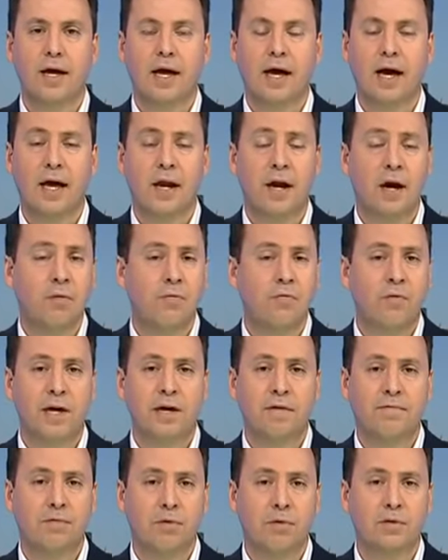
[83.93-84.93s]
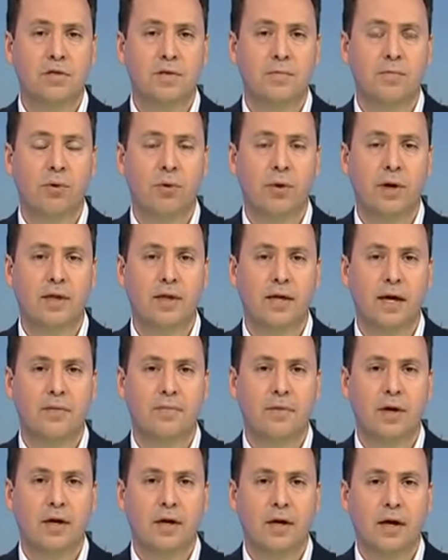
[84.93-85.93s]
And I'd reinforce the point that
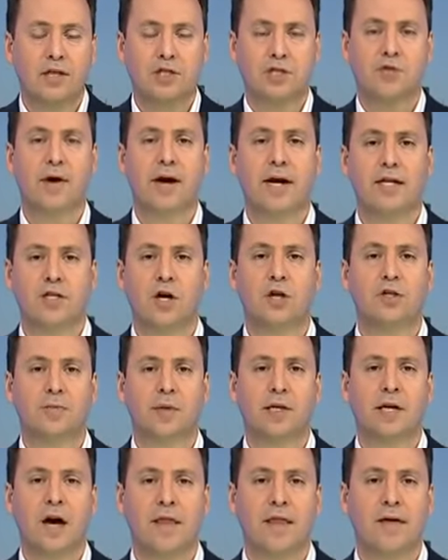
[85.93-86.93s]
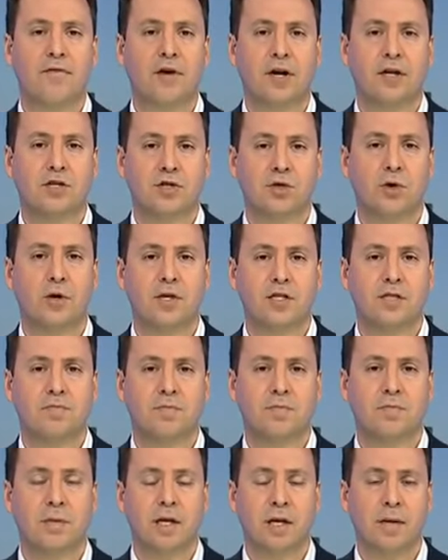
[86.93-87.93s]
Australians ultimately know they've got a choice
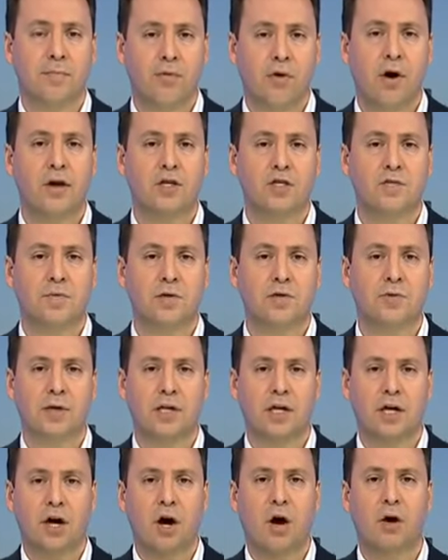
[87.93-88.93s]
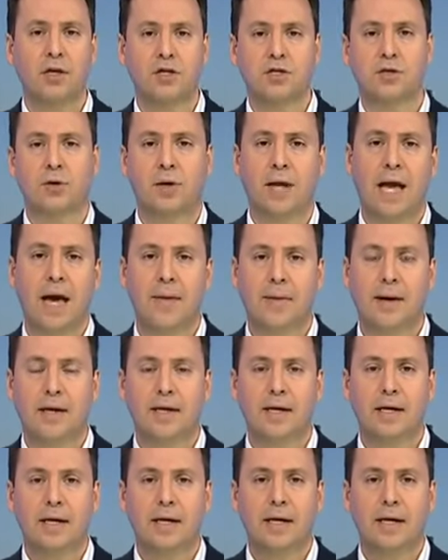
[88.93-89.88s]
in approach between the Coalition or Labor.